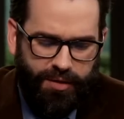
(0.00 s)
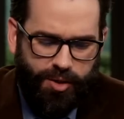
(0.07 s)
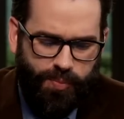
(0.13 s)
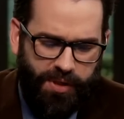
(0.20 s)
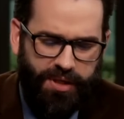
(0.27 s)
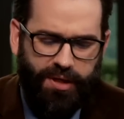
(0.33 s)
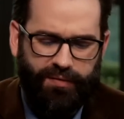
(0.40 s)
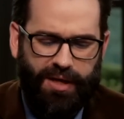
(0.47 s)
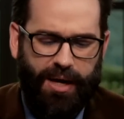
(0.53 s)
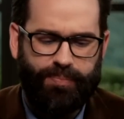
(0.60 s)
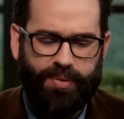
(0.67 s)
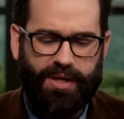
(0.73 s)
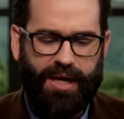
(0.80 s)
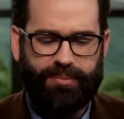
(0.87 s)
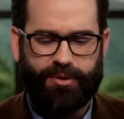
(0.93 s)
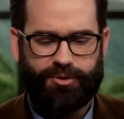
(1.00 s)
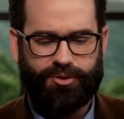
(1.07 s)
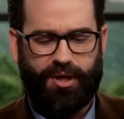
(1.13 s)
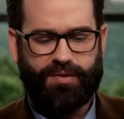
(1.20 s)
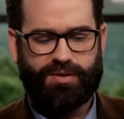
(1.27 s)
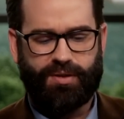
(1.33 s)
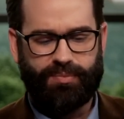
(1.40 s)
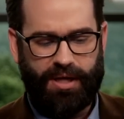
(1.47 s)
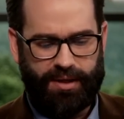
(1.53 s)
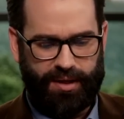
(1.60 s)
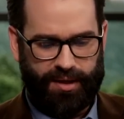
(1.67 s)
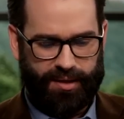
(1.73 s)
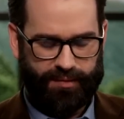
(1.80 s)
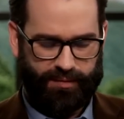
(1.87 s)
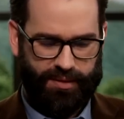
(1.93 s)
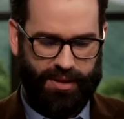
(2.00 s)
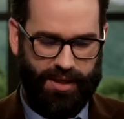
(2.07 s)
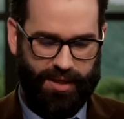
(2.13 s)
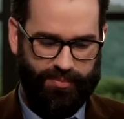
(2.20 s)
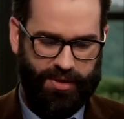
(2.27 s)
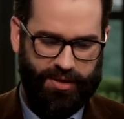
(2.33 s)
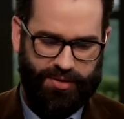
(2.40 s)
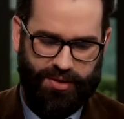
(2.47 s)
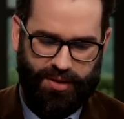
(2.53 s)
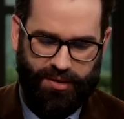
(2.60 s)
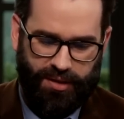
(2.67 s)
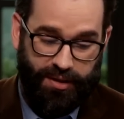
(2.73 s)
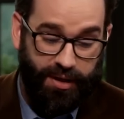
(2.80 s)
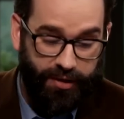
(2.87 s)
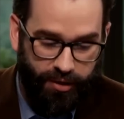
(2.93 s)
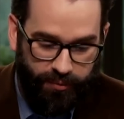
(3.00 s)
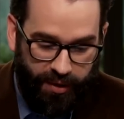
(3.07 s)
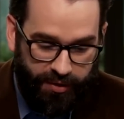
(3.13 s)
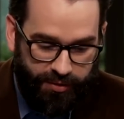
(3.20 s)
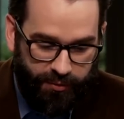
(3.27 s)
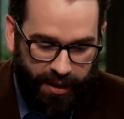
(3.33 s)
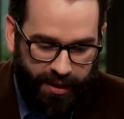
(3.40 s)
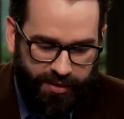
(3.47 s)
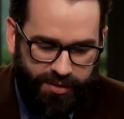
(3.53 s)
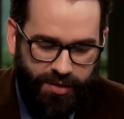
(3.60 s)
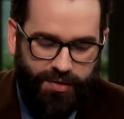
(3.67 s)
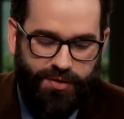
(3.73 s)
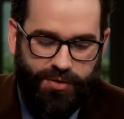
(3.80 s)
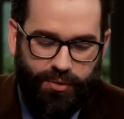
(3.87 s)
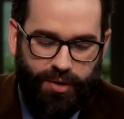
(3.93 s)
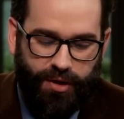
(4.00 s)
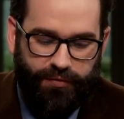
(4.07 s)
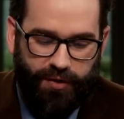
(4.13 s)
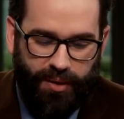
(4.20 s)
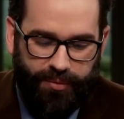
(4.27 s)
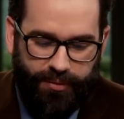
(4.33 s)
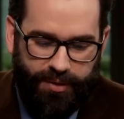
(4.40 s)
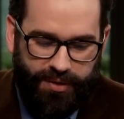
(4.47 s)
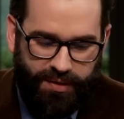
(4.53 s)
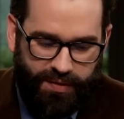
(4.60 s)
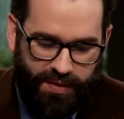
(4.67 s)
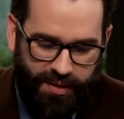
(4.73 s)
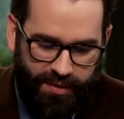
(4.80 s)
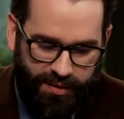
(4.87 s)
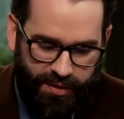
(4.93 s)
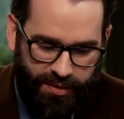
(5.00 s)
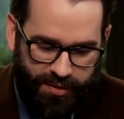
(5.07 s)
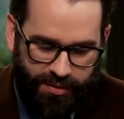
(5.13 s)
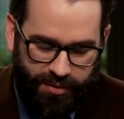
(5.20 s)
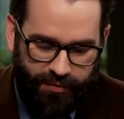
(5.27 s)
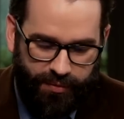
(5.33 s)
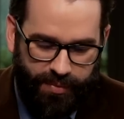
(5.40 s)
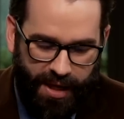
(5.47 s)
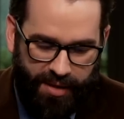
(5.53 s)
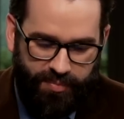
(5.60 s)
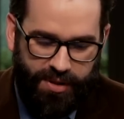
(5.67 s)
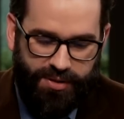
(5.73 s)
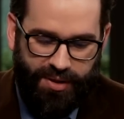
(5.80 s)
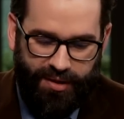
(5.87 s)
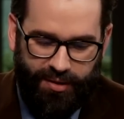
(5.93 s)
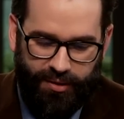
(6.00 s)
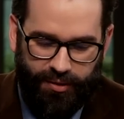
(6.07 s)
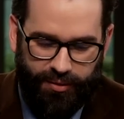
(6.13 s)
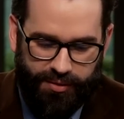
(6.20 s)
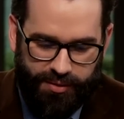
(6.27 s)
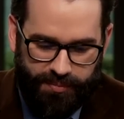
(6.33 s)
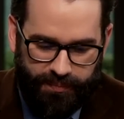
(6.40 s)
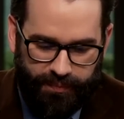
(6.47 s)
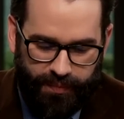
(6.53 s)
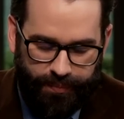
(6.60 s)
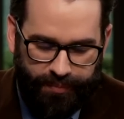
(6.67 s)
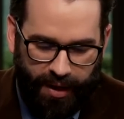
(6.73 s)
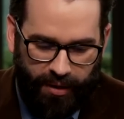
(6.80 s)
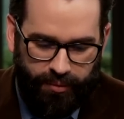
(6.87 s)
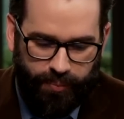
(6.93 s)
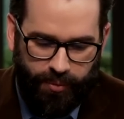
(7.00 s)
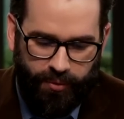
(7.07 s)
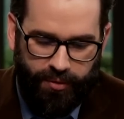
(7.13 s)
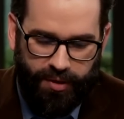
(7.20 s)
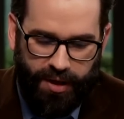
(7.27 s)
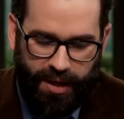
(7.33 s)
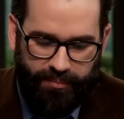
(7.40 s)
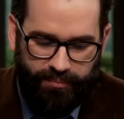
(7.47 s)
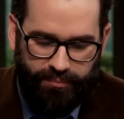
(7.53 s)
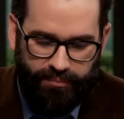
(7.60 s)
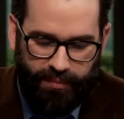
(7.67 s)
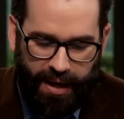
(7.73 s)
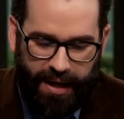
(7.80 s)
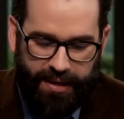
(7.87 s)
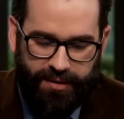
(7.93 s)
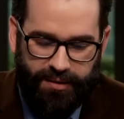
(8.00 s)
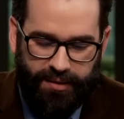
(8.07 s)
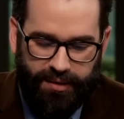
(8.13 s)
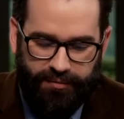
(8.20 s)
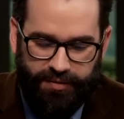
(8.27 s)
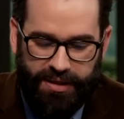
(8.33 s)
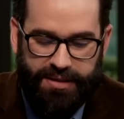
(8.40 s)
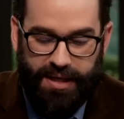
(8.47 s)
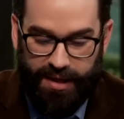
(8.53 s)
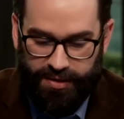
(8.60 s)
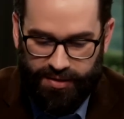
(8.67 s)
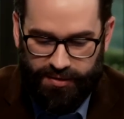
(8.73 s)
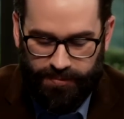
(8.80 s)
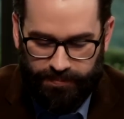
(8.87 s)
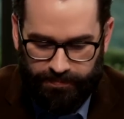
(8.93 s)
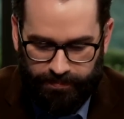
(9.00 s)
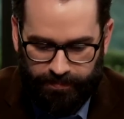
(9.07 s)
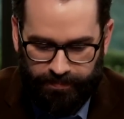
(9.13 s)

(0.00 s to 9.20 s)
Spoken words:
Speaking of not being able to trust the media, here's another reason why. This is a story from here's a story from NBC News by a reporter named Matt Levites.